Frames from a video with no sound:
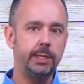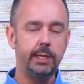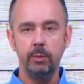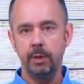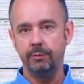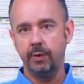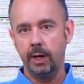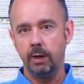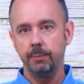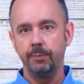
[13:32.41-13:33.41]

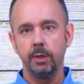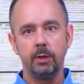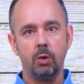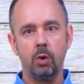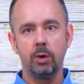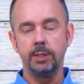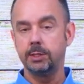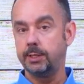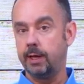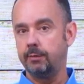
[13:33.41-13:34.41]
dehumidifier, or
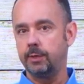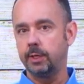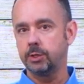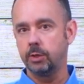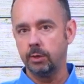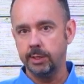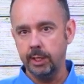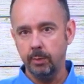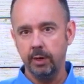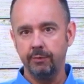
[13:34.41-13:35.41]
instead of an external
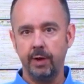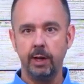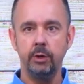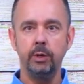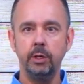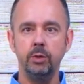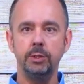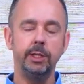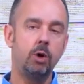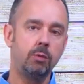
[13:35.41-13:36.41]
dehumidifier, you can
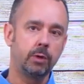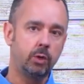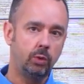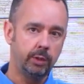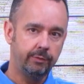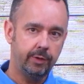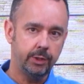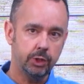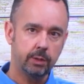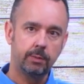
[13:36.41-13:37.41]
use the overcooling
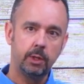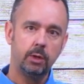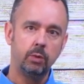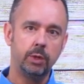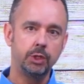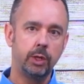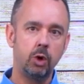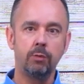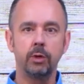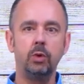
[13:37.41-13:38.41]
feature, which can
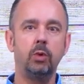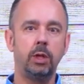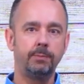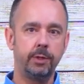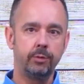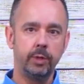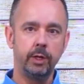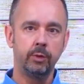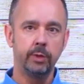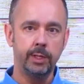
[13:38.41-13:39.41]
overcool up to three
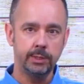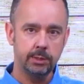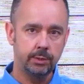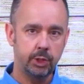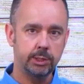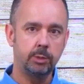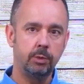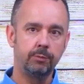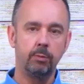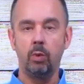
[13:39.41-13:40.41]
degrees,
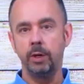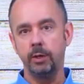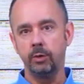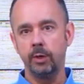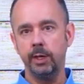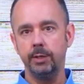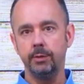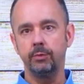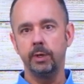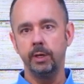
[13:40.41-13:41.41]
adjustable from one degree
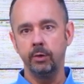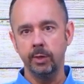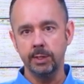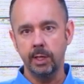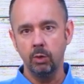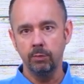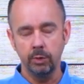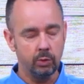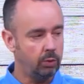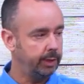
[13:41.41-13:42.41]
to three degrees on
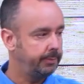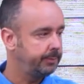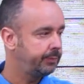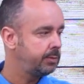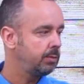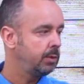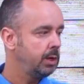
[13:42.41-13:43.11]
overcooling.